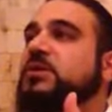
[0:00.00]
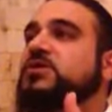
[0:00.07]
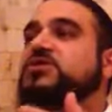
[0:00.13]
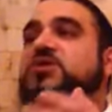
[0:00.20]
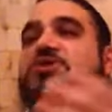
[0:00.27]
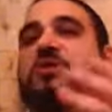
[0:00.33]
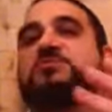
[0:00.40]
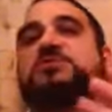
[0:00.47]
So
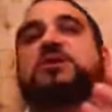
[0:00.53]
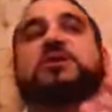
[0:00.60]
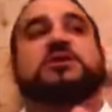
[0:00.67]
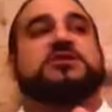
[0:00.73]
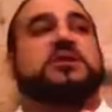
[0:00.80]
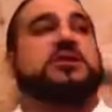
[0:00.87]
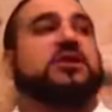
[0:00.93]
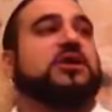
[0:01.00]
Hashem said,
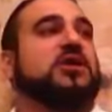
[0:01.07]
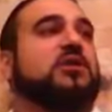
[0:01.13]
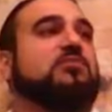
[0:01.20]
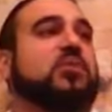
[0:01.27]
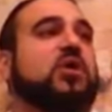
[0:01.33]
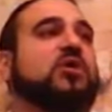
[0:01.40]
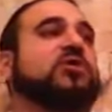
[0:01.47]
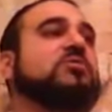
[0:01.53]
listen,
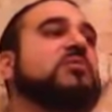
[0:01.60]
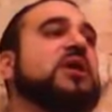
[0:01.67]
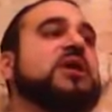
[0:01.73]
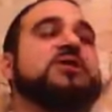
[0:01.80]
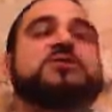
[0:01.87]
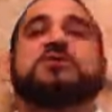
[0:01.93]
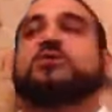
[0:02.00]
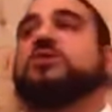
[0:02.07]
mot
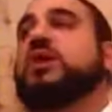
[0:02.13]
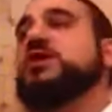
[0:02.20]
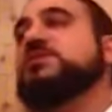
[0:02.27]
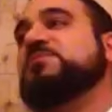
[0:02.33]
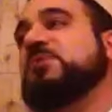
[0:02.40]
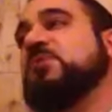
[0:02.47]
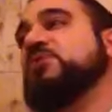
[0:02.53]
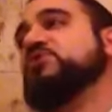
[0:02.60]
means you die
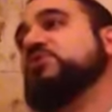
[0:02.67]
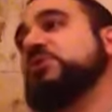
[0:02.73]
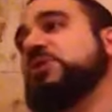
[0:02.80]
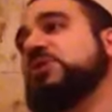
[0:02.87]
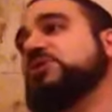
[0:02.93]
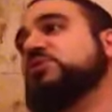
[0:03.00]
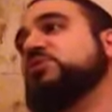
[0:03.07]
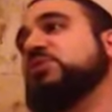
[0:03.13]
spiritually in
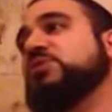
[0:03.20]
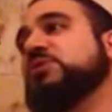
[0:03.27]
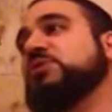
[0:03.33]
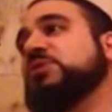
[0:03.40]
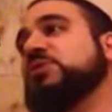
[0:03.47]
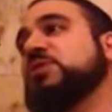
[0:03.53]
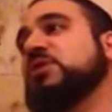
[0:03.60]
this world.